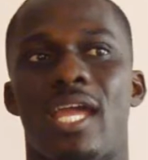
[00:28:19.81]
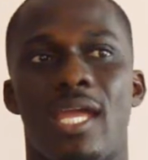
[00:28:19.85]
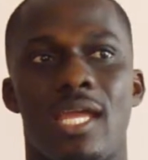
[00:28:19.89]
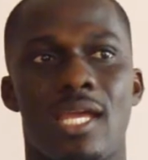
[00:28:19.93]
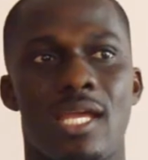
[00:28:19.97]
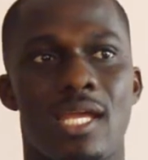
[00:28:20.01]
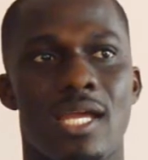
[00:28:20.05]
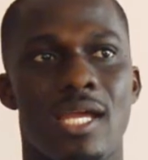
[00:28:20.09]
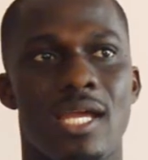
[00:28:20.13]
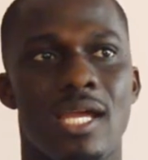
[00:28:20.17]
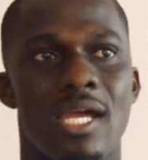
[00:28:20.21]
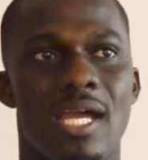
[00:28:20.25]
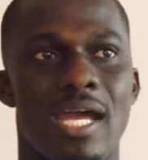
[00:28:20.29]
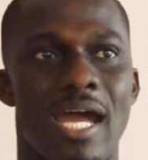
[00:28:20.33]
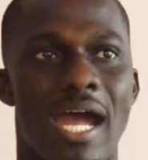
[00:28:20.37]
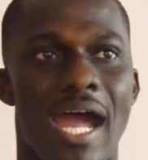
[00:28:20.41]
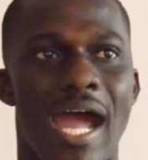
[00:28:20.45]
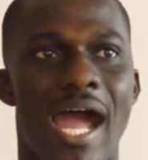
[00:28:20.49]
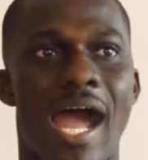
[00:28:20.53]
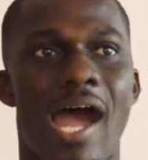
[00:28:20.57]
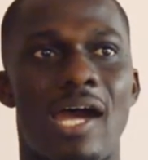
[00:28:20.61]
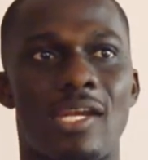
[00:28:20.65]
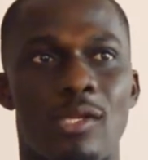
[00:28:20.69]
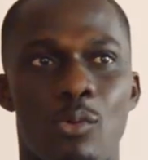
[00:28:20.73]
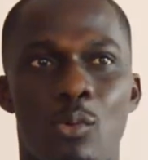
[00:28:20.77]

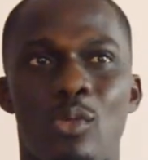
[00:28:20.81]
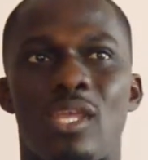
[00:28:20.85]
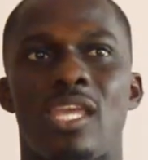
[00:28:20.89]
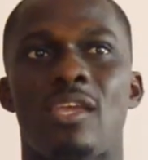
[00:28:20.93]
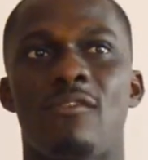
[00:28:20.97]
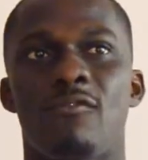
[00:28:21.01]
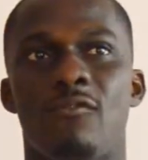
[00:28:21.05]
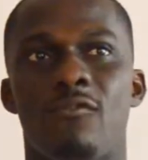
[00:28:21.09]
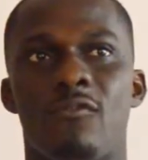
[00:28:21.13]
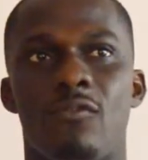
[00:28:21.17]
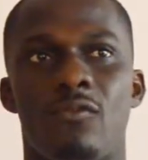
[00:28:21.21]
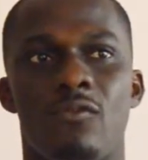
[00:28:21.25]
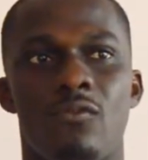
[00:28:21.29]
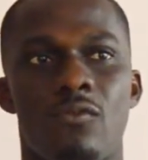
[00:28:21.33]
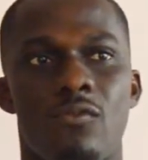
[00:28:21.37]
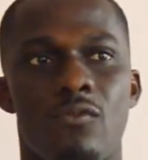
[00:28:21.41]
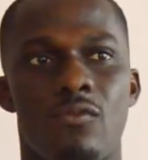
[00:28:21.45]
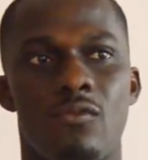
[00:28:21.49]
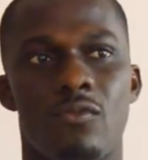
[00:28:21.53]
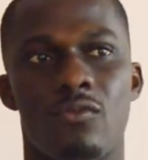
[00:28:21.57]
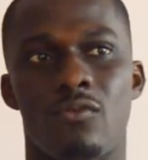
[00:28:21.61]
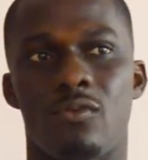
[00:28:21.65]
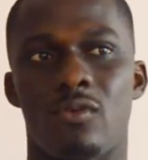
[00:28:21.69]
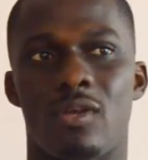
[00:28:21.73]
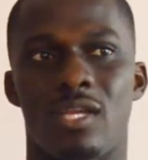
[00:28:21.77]
They give
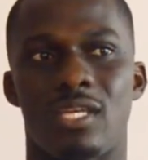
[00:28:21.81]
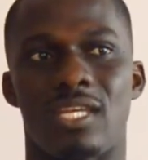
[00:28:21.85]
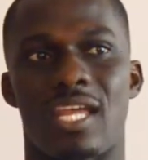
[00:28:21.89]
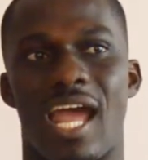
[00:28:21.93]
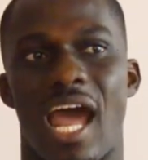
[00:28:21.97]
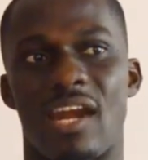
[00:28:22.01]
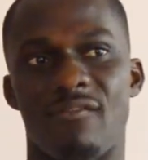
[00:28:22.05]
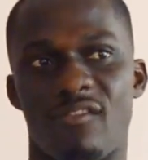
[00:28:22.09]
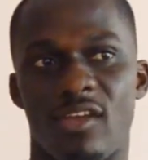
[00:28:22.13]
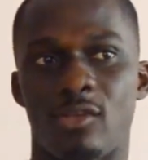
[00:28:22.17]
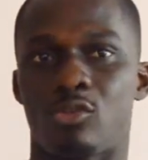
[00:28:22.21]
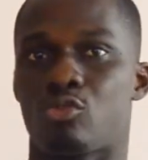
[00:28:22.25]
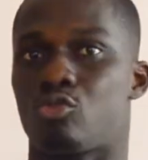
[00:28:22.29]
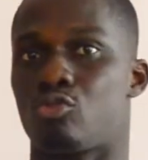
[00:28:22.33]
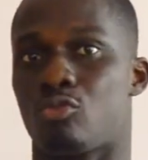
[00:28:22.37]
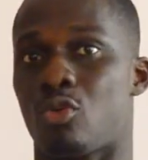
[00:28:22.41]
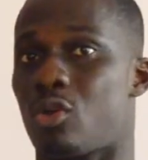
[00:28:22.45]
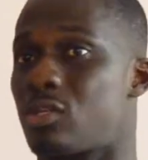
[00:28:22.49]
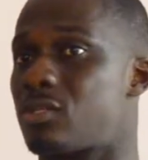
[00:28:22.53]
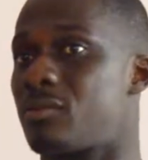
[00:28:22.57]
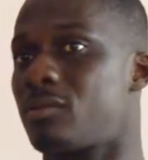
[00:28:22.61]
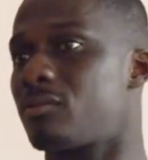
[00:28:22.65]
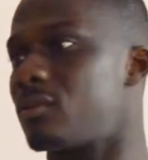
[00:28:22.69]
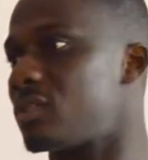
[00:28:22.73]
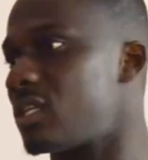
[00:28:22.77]
the advice to
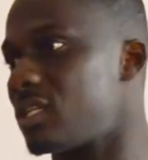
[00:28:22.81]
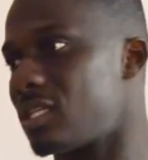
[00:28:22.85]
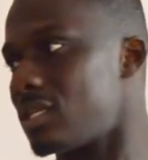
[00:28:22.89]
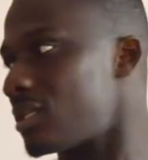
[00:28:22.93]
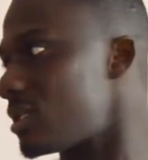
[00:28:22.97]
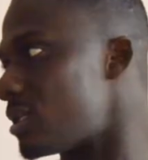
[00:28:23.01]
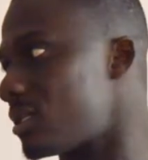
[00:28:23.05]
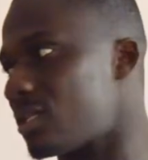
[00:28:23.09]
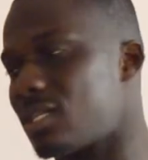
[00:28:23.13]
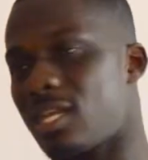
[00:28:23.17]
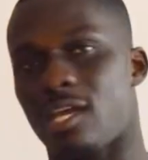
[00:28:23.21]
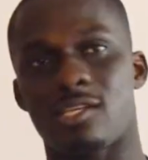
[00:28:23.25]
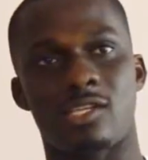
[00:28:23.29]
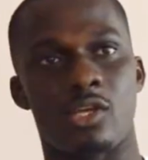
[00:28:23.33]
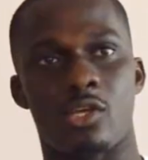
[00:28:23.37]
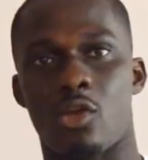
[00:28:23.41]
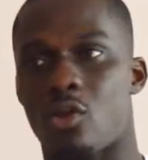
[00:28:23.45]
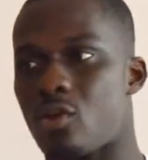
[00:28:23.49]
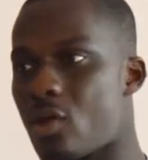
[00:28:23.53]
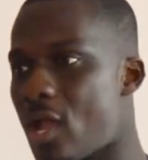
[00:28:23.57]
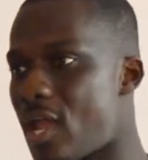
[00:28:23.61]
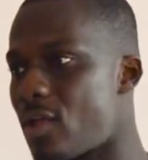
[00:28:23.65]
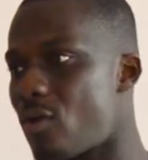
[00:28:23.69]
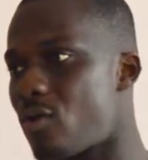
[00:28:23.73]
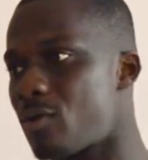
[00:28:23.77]
because there's a
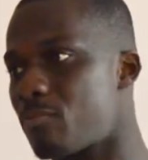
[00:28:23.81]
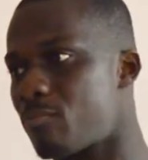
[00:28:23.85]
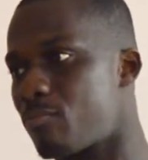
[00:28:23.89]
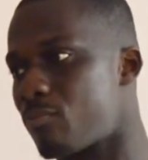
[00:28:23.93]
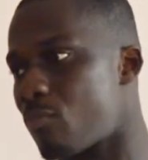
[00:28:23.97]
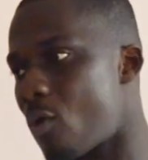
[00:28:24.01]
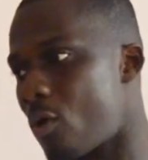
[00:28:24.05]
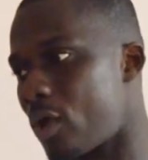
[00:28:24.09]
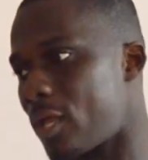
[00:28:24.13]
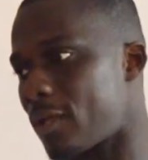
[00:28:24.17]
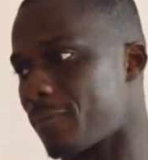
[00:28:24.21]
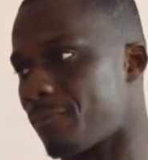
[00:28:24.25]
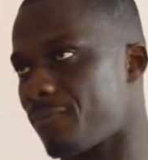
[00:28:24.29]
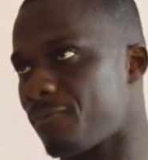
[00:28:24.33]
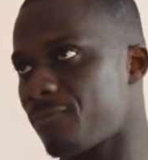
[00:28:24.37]
young boy.